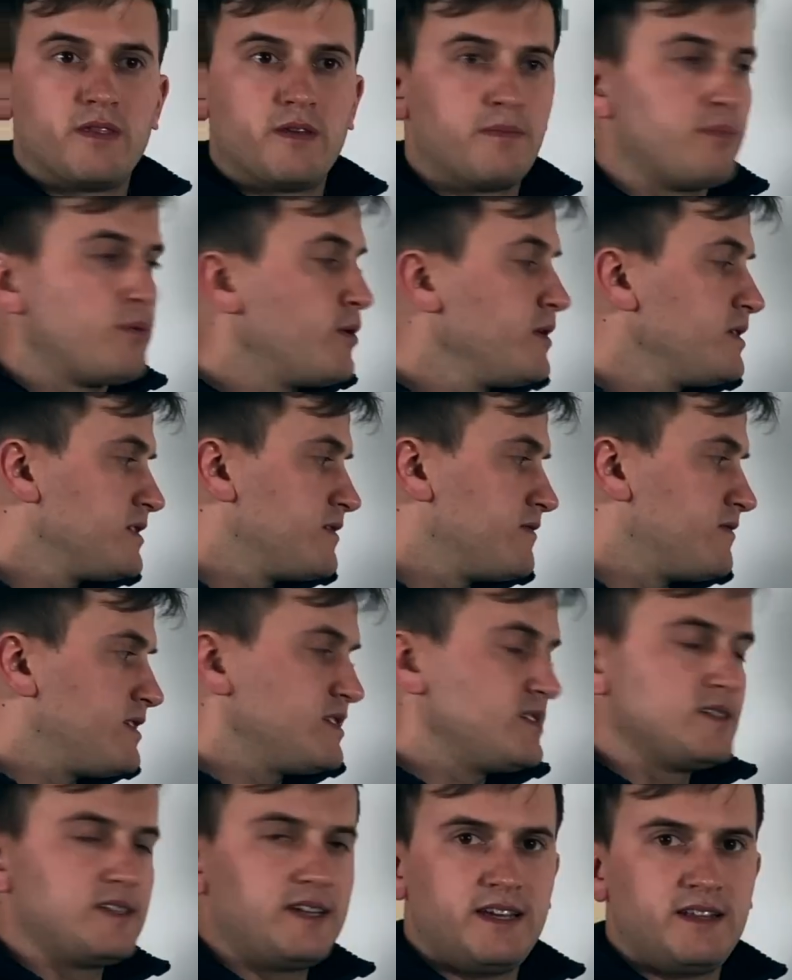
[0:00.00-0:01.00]
point of this
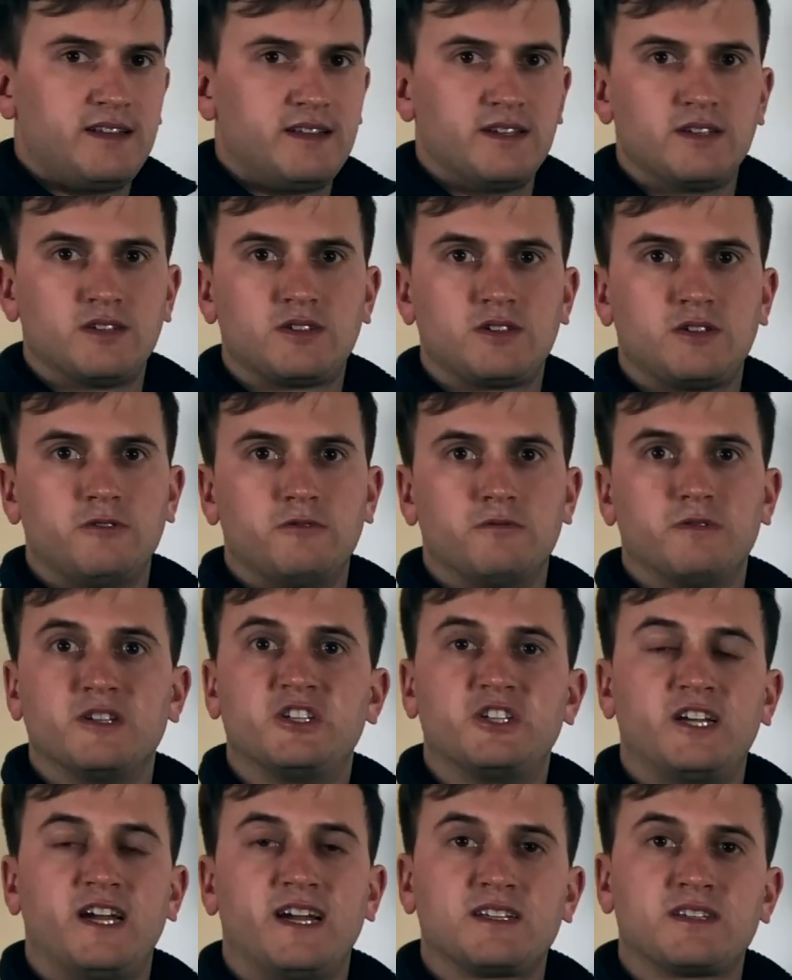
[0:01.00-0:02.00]
state is to
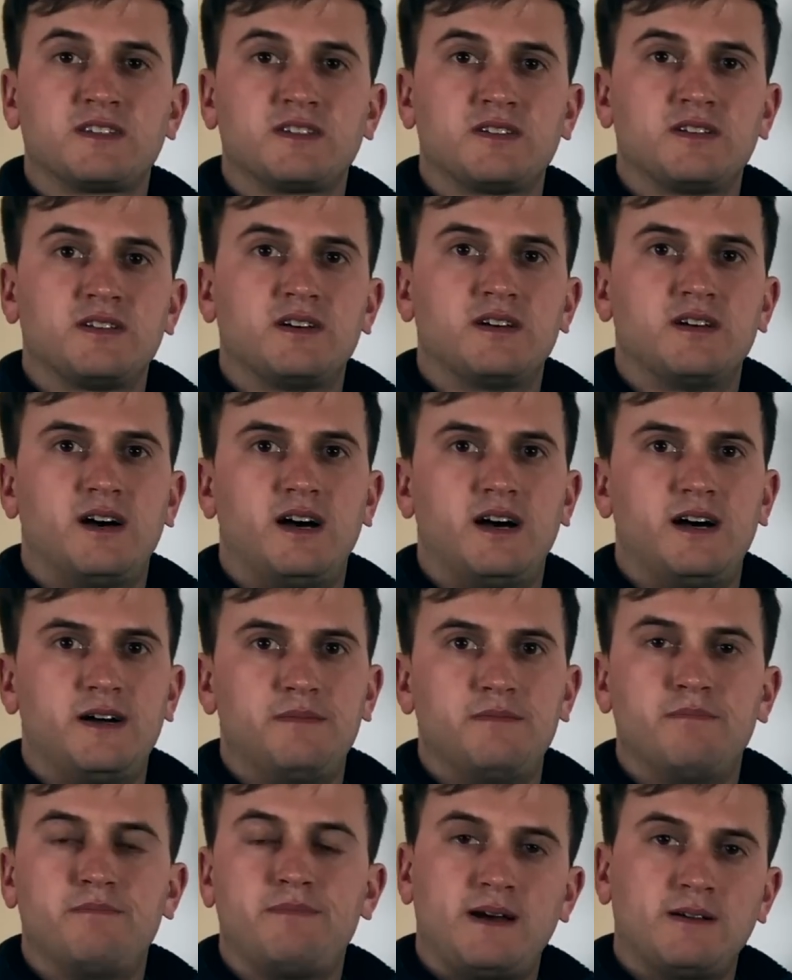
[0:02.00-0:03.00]
reject
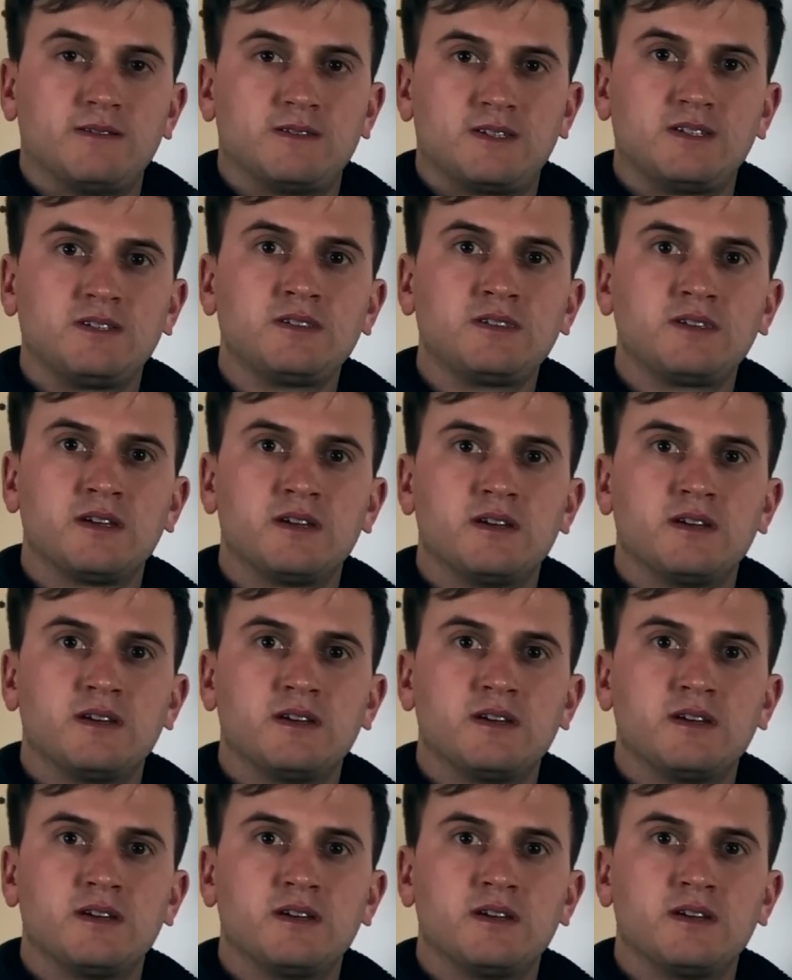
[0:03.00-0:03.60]
bounces.